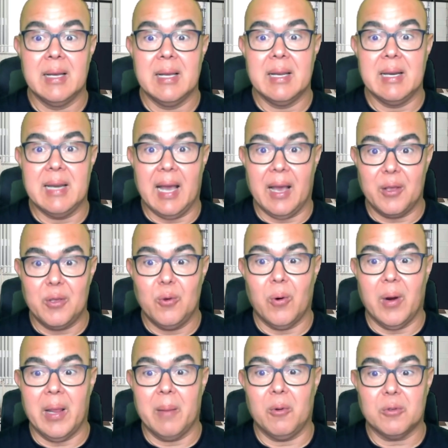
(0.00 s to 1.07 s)
now you
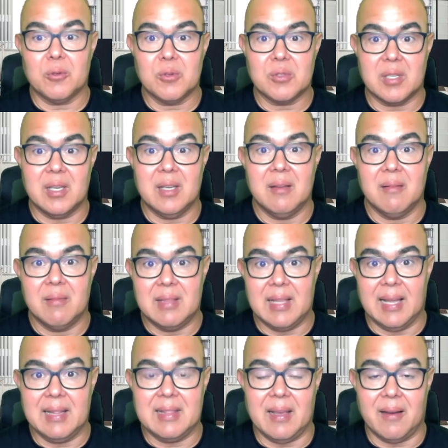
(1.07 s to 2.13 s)
are able to see
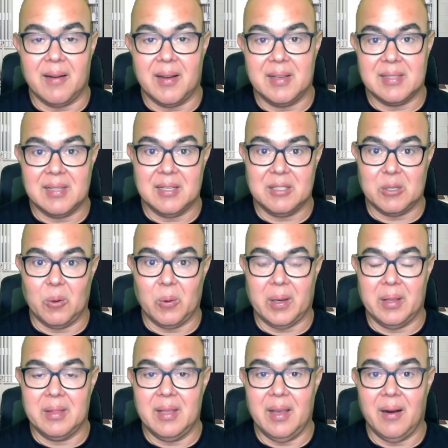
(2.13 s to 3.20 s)
that there is a
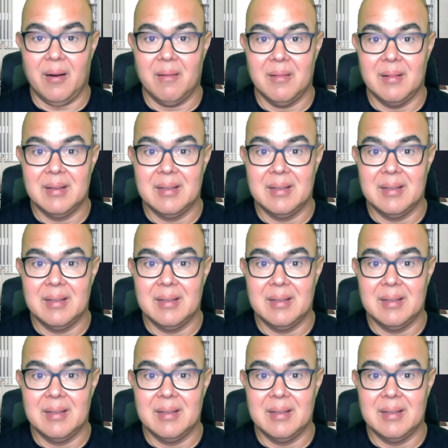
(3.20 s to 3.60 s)
token there.